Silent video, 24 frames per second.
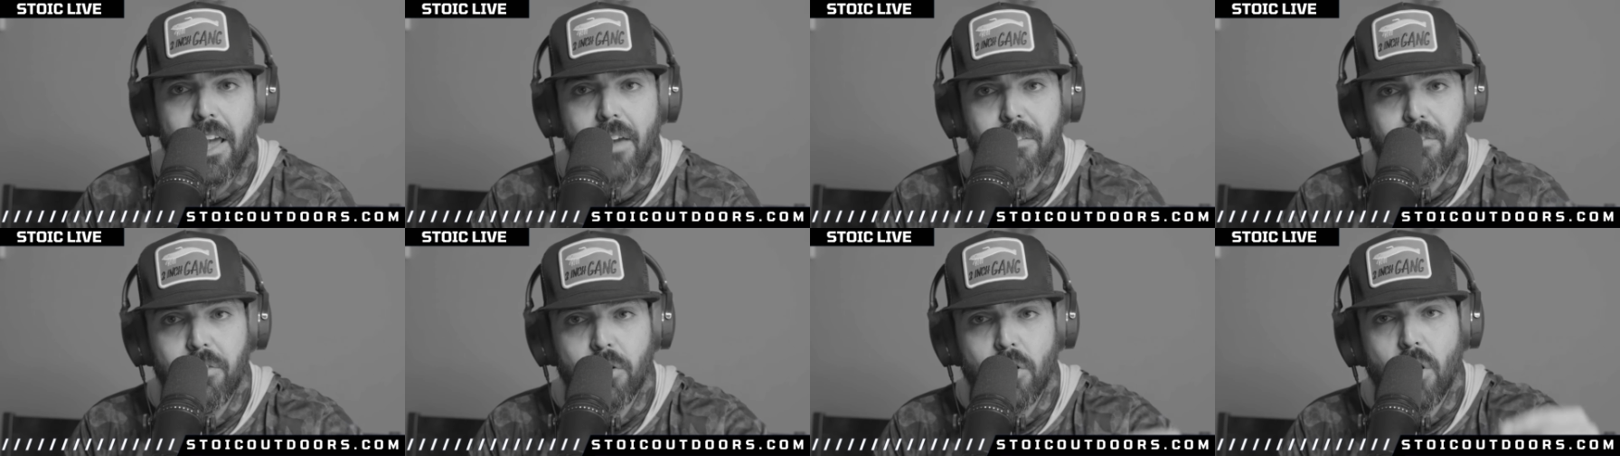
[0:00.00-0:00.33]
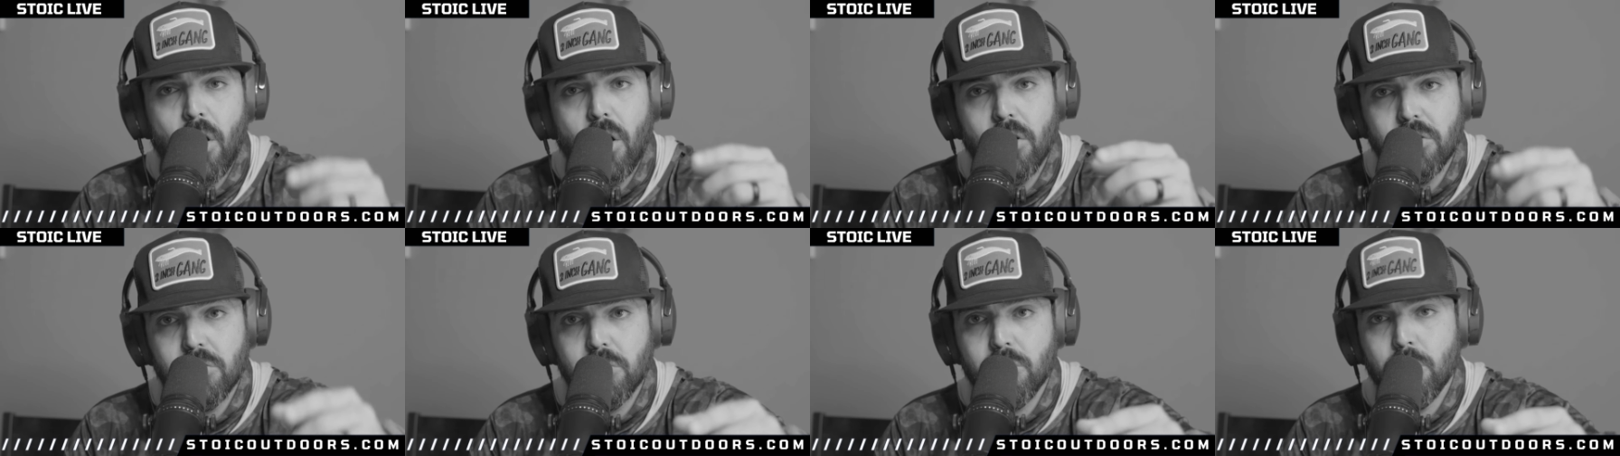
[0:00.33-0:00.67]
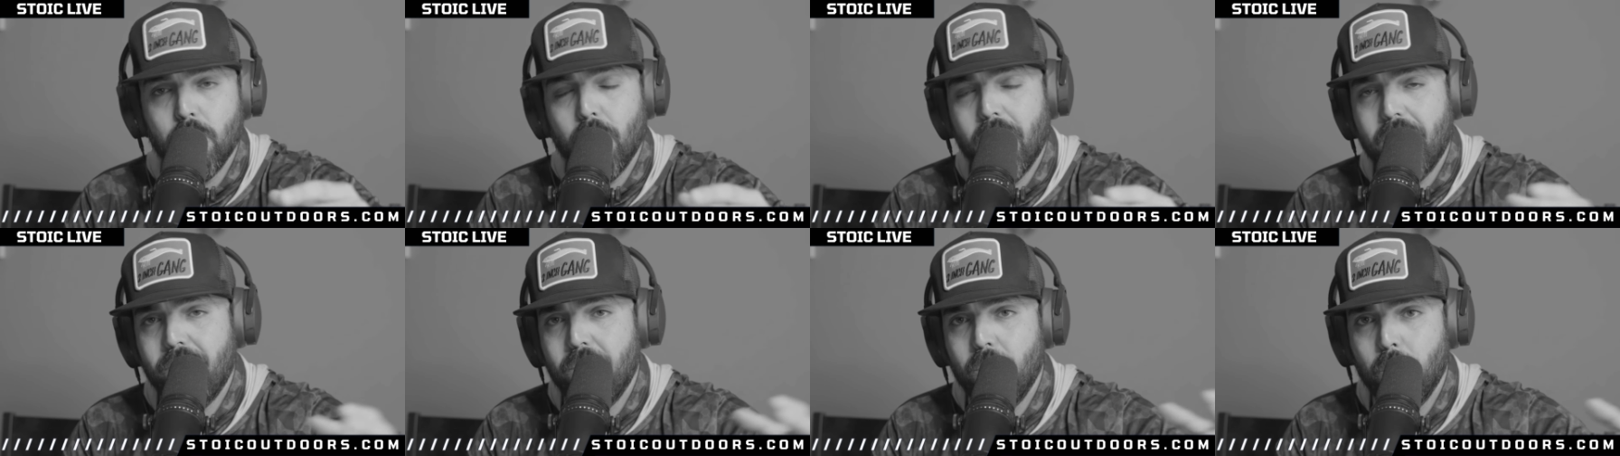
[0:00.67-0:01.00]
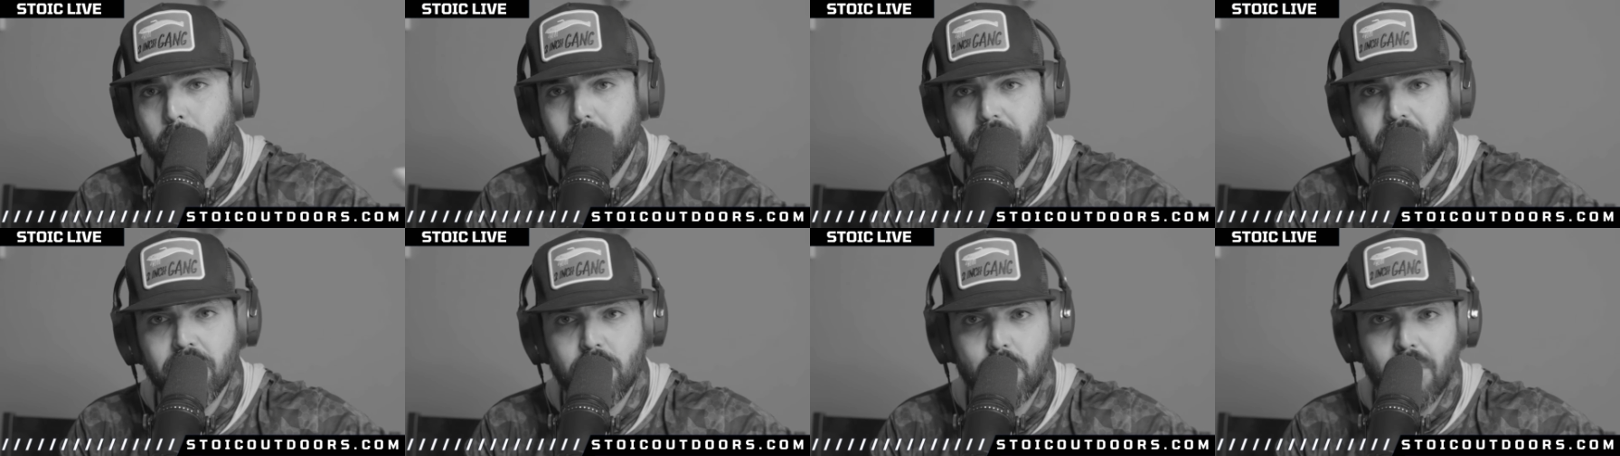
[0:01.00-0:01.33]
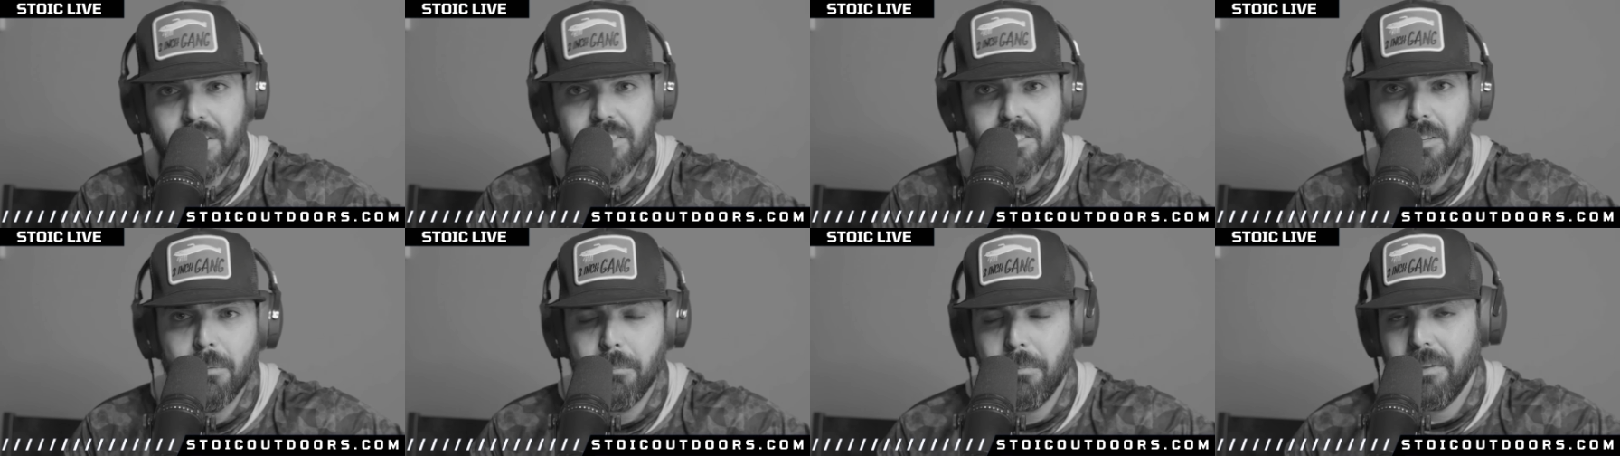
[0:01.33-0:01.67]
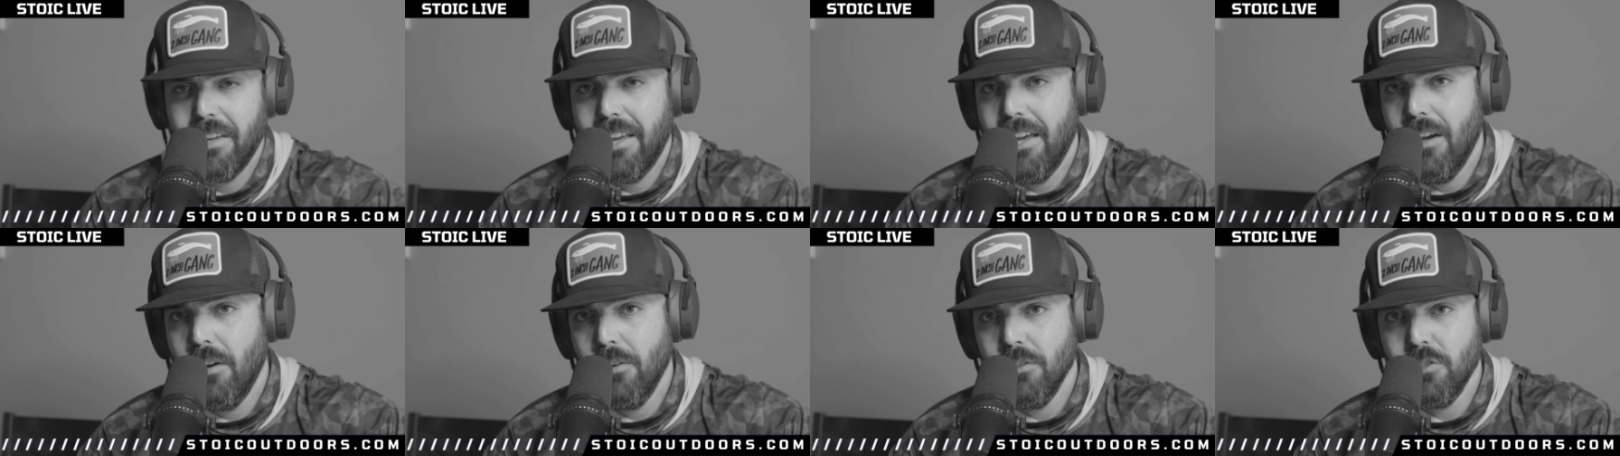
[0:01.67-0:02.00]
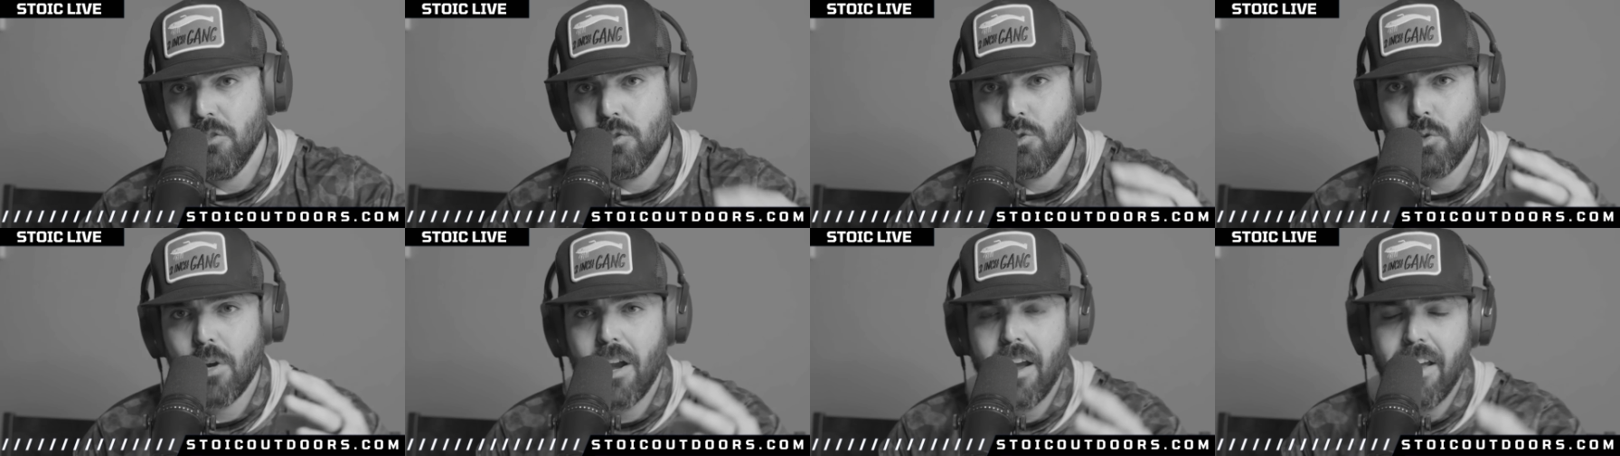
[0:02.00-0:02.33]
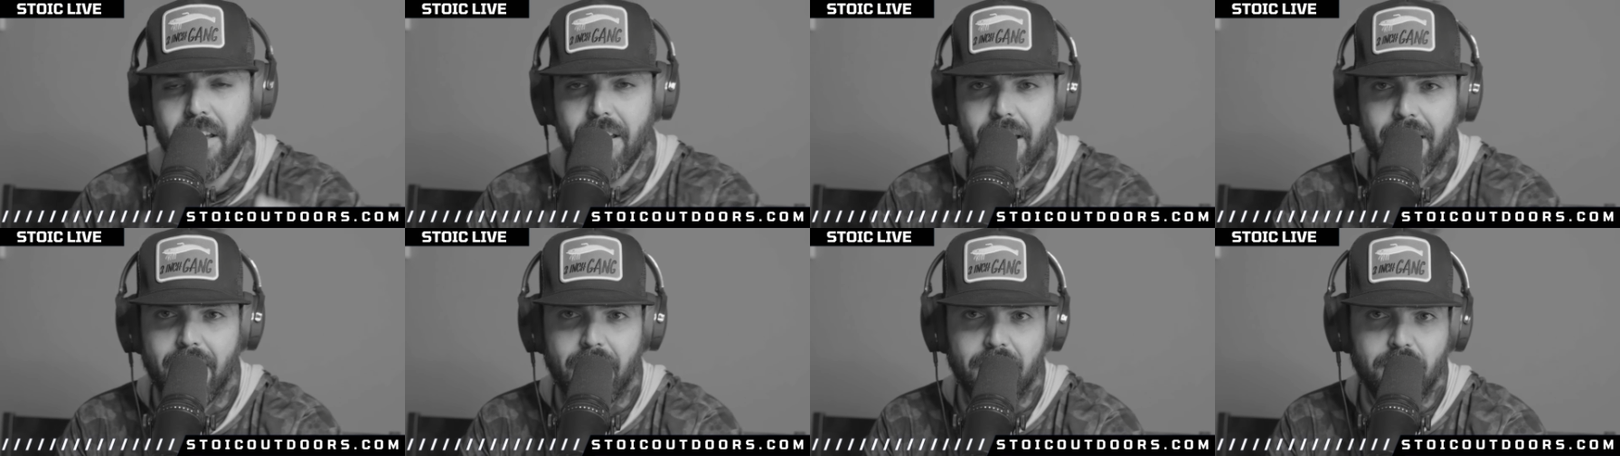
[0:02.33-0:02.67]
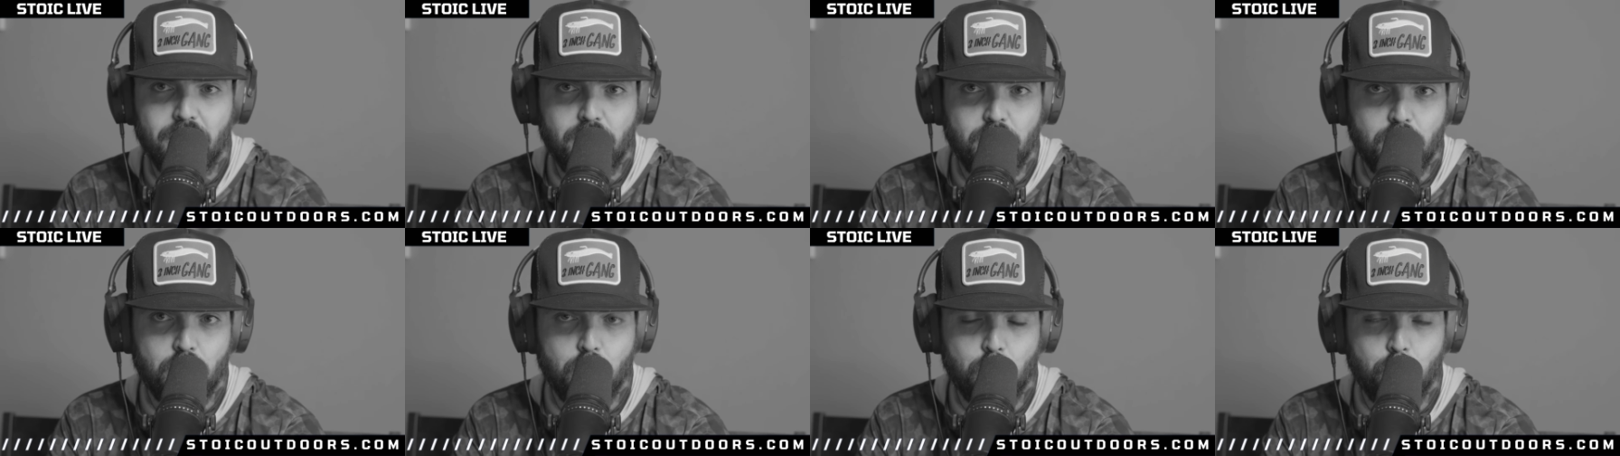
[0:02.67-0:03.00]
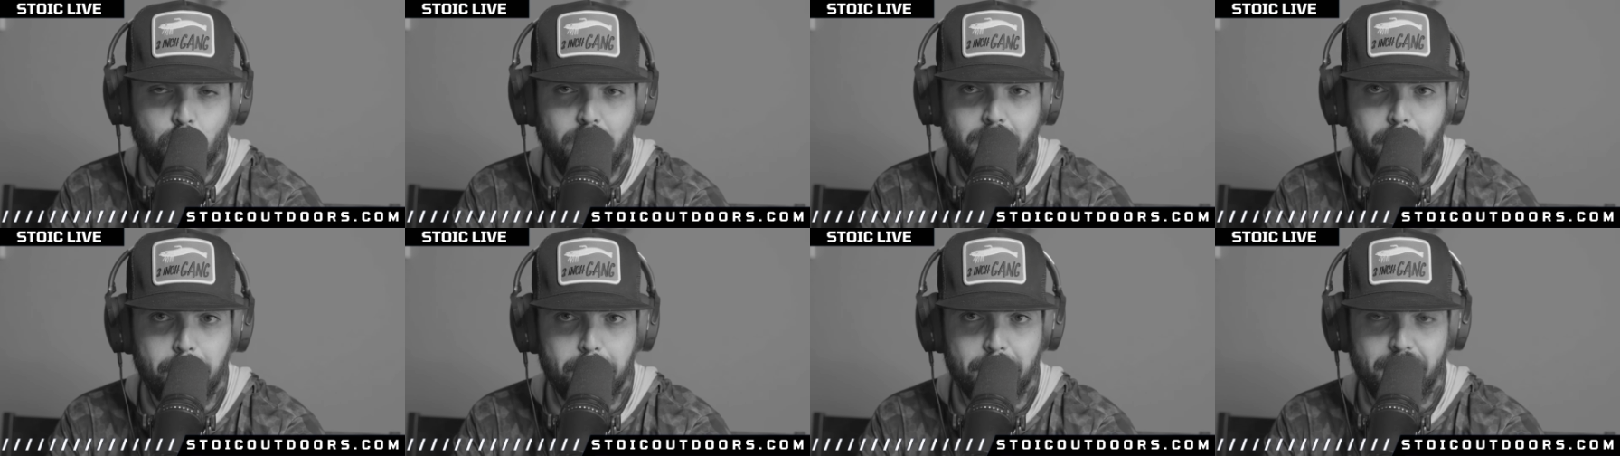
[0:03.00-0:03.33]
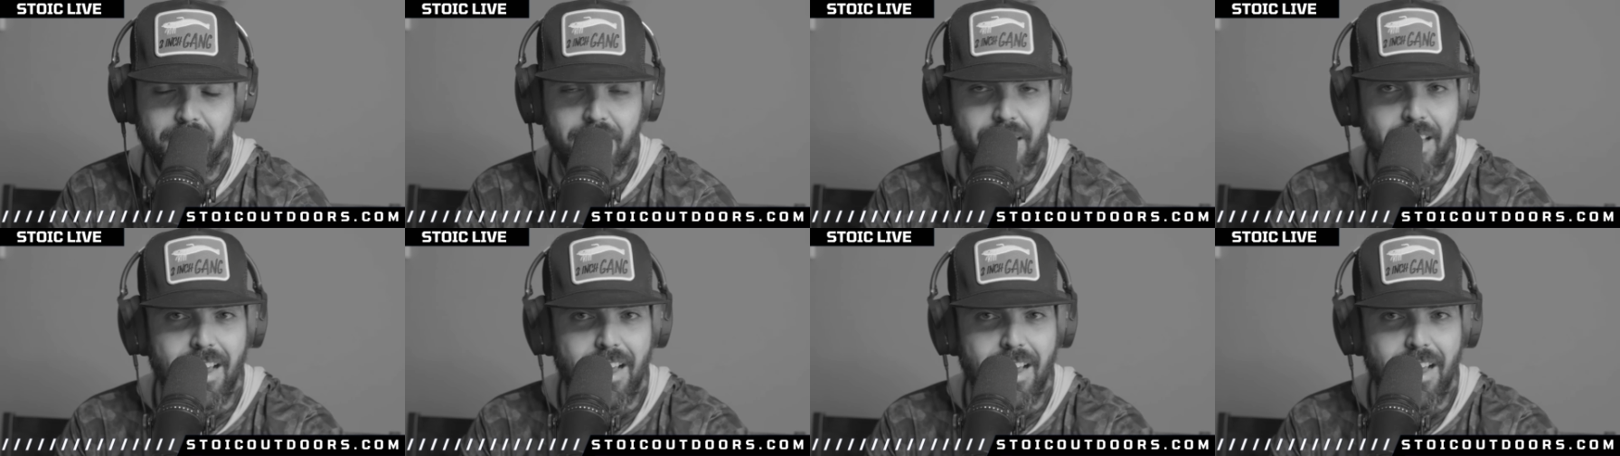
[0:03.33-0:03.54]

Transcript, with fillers: If you're also, if you want to try something else, try a shrimp.